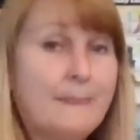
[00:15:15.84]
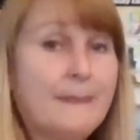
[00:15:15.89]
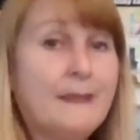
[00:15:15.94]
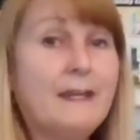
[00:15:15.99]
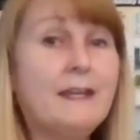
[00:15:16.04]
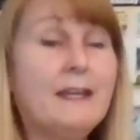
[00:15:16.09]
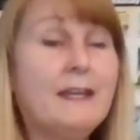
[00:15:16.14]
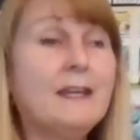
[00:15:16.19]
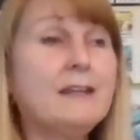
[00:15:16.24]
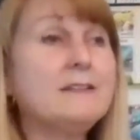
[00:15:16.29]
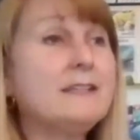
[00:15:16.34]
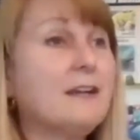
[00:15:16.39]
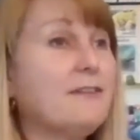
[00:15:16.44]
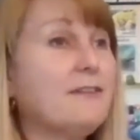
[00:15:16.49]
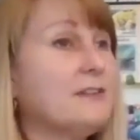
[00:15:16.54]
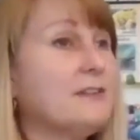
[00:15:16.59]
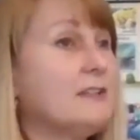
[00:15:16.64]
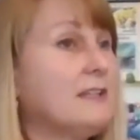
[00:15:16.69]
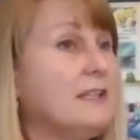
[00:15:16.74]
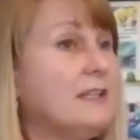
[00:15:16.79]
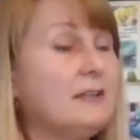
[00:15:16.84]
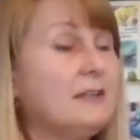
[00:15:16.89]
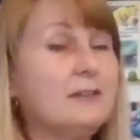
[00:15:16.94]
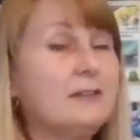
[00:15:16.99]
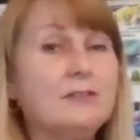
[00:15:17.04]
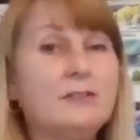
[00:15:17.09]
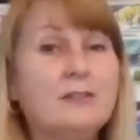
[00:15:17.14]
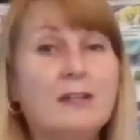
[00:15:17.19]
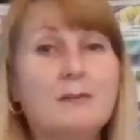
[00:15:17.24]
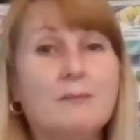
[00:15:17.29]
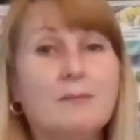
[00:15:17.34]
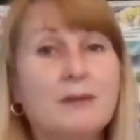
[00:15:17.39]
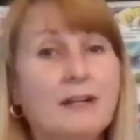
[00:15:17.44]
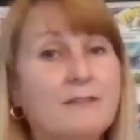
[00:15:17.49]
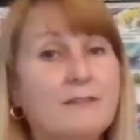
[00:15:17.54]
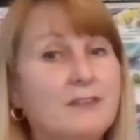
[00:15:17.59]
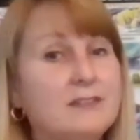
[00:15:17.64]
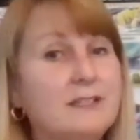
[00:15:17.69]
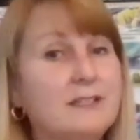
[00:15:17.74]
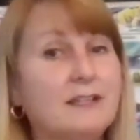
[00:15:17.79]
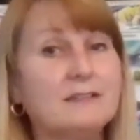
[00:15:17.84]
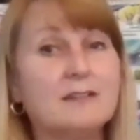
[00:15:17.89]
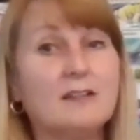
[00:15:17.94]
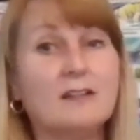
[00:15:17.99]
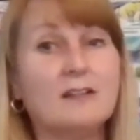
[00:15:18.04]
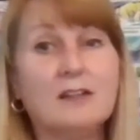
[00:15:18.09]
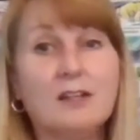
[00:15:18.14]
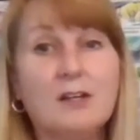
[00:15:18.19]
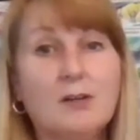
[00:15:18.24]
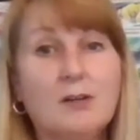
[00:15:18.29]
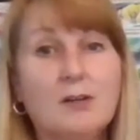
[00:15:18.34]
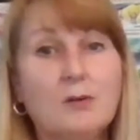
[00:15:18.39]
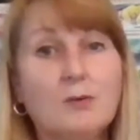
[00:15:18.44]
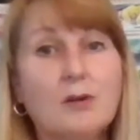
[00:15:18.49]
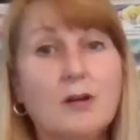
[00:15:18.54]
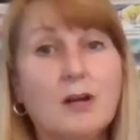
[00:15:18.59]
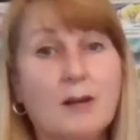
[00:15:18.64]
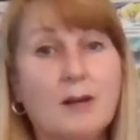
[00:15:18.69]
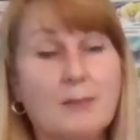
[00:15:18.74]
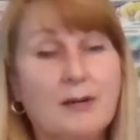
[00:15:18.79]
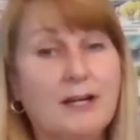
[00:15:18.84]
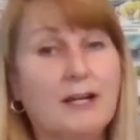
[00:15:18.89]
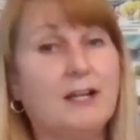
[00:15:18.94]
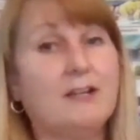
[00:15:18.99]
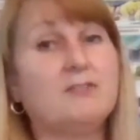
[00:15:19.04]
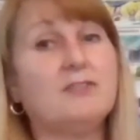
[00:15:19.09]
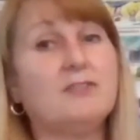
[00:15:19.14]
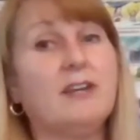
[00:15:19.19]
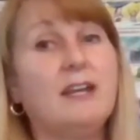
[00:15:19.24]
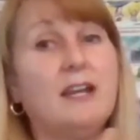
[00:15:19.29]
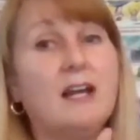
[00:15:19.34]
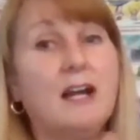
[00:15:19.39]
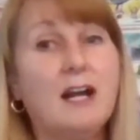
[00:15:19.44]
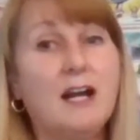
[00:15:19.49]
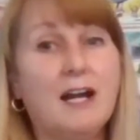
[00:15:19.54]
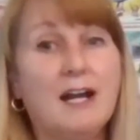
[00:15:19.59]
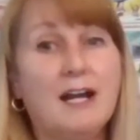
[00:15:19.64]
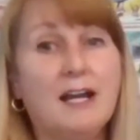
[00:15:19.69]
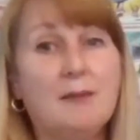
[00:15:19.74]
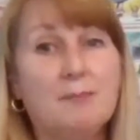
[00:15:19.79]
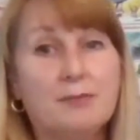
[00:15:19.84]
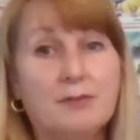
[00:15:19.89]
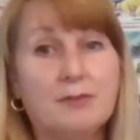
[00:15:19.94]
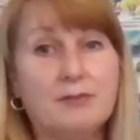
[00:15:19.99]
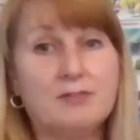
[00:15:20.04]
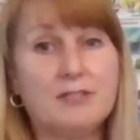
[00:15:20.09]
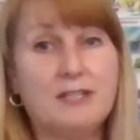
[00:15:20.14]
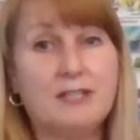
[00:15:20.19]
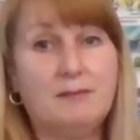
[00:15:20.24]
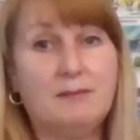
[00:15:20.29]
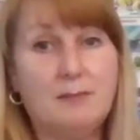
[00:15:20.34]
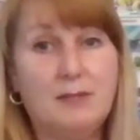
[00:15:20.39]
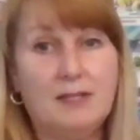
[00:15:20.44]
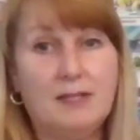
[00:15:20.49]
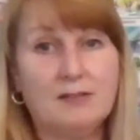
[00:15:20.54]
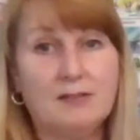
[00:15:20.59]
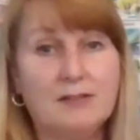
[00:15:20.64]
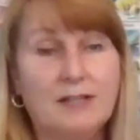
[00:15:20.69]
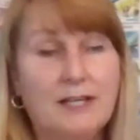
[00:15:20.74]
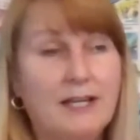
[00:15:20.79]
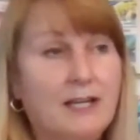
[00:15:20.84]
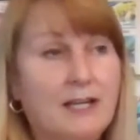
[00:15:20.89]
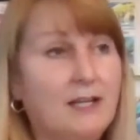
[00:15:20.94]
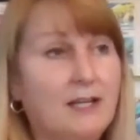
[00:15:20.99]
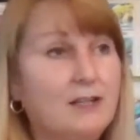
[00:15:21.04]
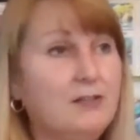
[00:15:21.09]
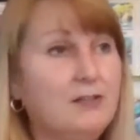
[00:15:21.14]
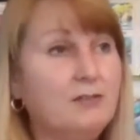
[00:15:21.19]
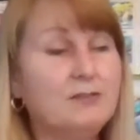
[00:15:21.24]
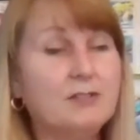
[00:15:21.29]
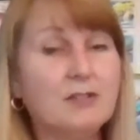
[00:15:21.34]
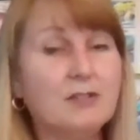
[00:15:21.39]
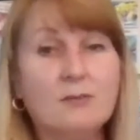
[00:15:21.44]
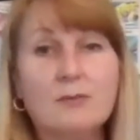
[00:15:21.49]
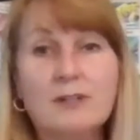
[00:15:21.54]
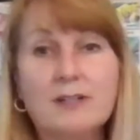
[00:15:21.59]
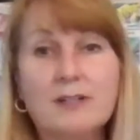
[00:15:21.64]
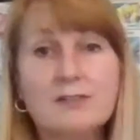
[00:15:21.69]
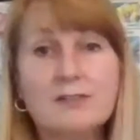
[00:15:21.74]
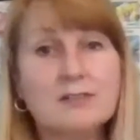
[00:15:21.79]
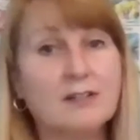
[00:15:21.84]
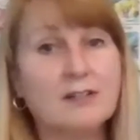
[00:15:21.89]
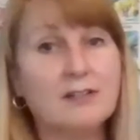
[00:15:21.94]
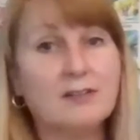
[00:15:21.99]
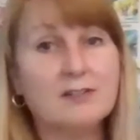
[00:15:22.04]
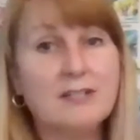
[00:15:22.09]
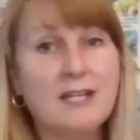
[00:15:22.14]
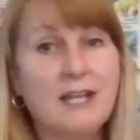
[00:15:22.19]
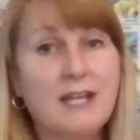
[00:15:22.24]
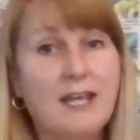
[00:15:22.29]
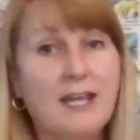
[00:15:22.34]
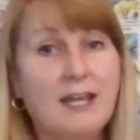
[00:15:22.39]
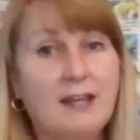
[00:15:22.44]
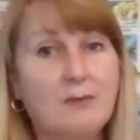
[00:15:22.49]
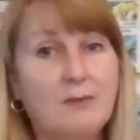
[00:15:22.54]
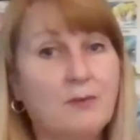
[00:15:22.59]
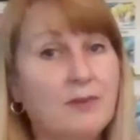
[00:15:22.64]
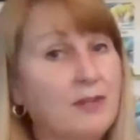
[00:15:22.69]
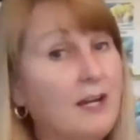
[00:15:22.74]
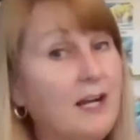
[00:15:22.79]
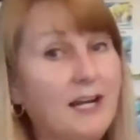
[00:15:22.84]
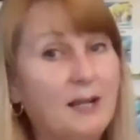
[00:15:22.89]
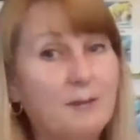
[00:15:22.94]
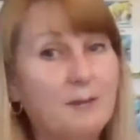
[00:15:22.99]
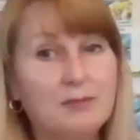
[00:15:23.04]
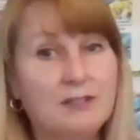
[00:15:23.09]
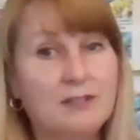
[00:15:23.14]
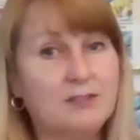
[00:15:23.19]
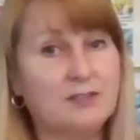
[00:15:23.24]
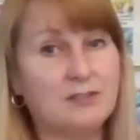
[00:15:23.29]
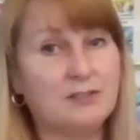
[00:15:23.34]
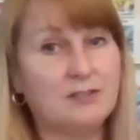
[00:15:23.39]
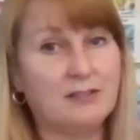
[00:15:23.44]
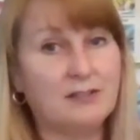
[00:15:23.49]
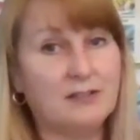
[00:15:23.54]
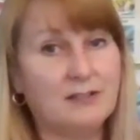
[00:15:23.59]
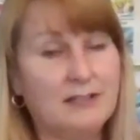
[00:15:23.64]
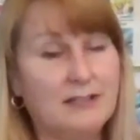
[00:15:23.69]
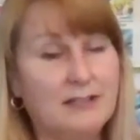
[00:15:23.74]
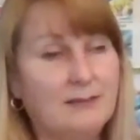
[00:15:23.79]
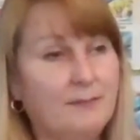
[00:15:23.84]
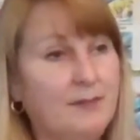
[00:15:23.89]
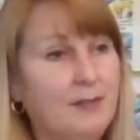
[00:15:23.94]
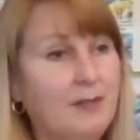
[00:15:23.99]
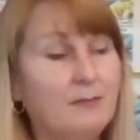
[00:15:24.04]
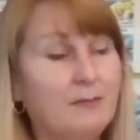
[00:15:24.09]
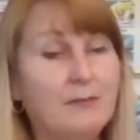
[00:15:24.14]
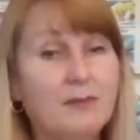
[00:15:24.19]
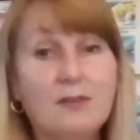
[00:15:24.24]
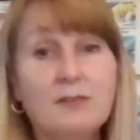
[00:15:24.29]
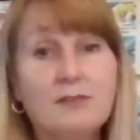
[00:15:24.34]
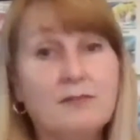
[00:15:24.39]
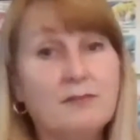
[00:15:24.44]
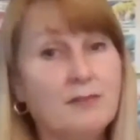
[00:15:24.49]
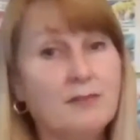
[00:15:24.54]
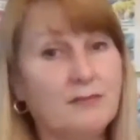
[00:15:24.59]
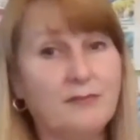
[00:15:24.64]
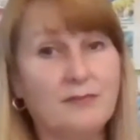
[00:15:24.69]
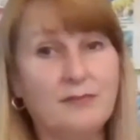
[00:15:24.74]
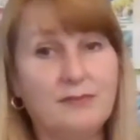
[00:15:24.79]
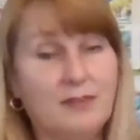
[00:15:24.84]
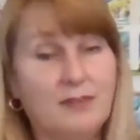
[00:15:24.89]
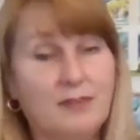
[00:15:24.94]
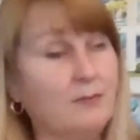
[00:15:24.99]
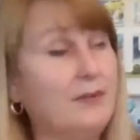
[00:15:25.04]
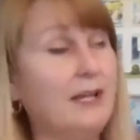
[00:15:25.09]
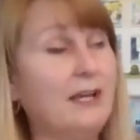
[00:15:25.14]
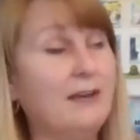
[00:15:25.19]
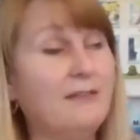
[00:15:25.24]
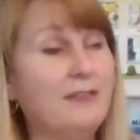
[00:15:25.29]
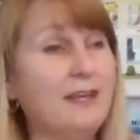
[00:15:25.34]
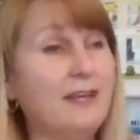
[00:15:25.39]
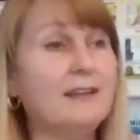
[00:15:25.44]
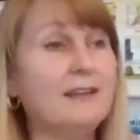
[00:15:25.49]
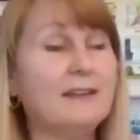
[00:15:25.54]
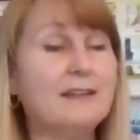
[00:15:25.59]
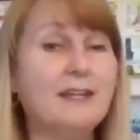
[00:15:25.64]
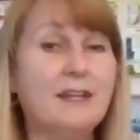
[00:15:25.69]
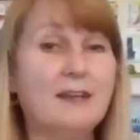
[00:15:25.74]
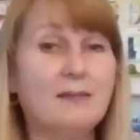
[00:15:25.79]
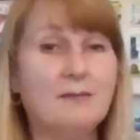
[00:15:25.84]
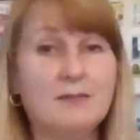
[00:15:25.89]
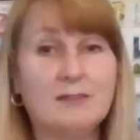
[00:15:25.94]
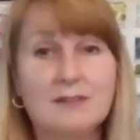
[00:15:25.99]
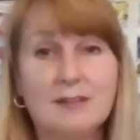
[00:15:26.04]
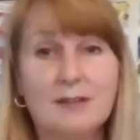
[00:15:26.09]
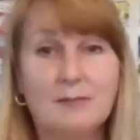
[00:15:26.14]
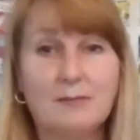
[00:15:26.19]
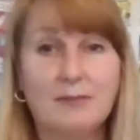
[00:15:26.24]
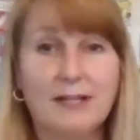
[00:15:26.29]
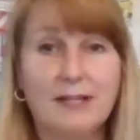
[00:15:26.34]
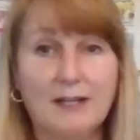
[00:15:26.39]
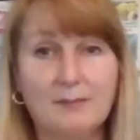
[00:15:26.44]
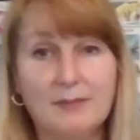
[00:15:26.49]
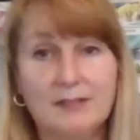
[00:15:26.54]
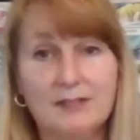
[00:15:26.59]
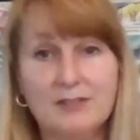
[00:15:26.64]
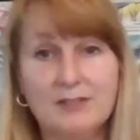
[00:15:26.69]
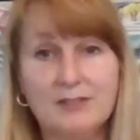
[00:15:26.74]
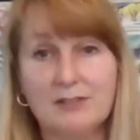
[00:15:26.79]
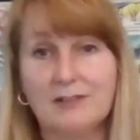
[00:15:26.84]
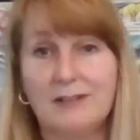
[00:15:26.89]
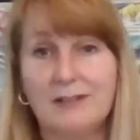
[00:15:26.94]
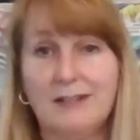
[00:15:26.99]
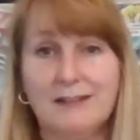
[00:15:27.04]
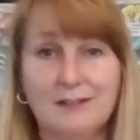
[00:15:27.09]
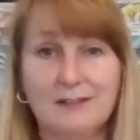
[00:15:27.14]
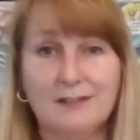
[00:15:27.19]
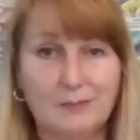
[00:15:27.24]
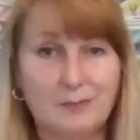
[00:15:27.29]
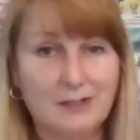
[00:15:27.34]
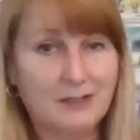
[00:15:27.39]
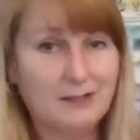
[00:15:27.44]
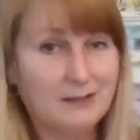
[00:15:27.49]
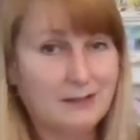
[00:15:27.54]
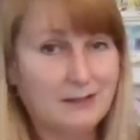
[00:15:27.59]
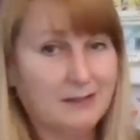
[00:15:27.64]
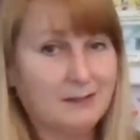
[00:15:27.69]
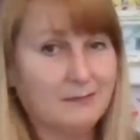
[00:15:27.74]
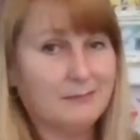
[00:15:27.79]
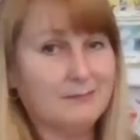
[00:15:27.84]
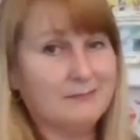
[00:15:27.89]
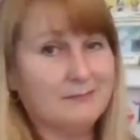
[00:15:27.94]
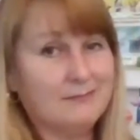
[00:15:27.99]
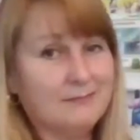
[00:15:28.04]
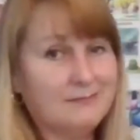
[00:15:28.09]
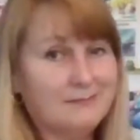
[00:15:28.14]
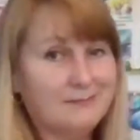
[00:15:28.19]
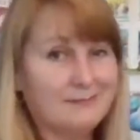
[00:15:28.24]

and, and definitely including breakfast as a low carbohydrate, high protein meal. You don't want to start your day with high blood sugar. You, you, if you don't want to have the end of the day with high blood sugar either. But um,